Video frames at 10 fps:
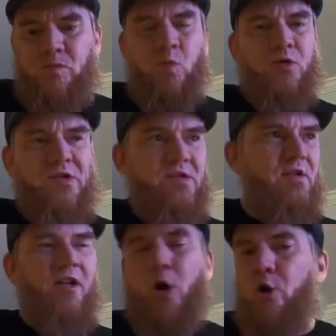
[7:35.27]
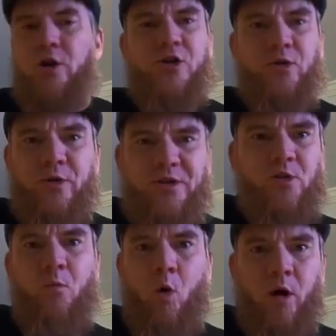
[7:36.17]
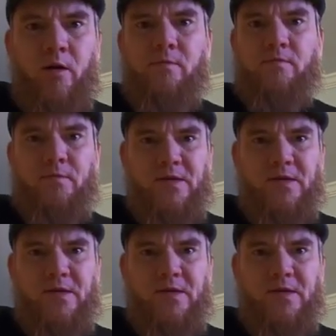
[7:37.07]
will just encourage you to do more.